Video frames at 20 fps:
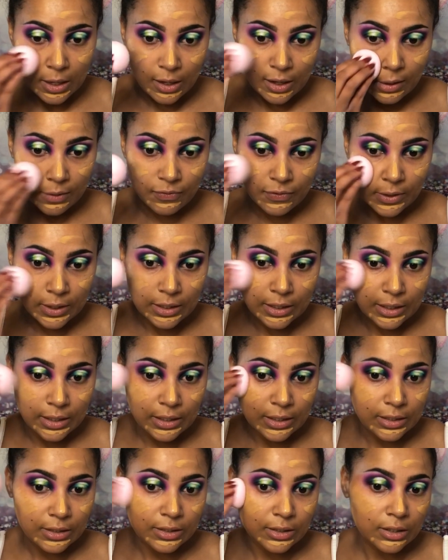If it
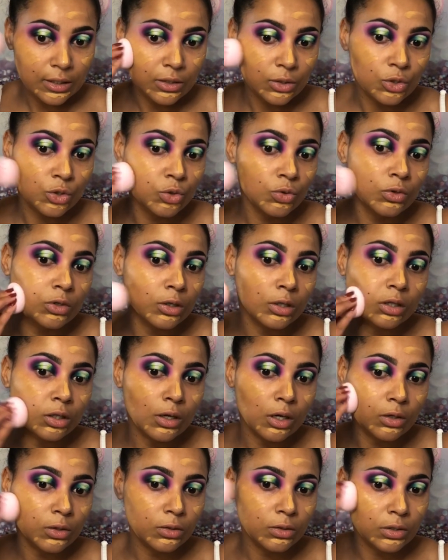is too
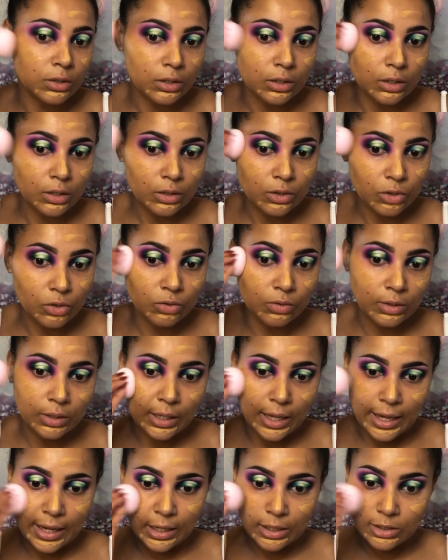close to the
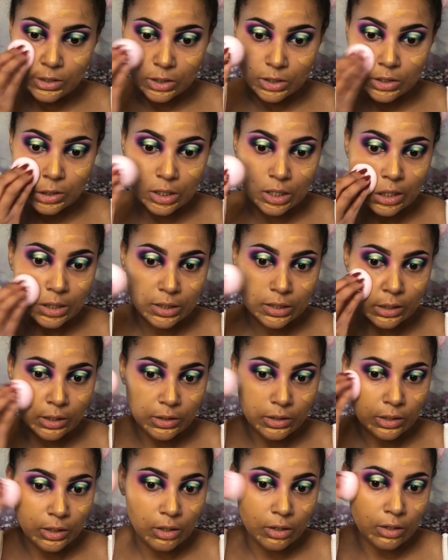edge, she is
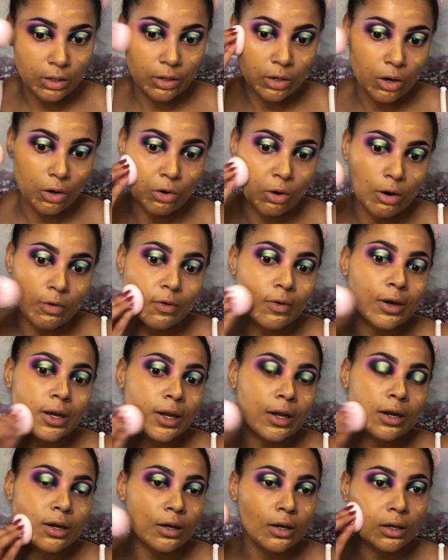literally gonna go over
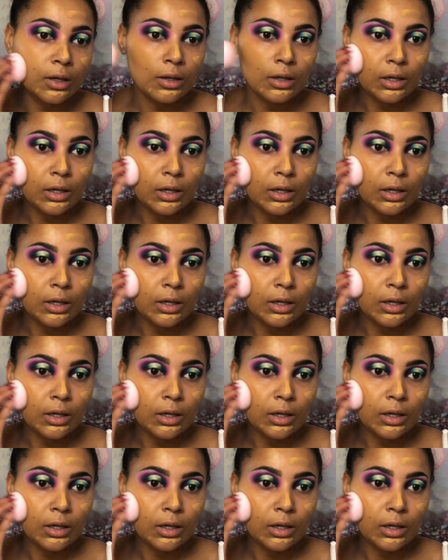there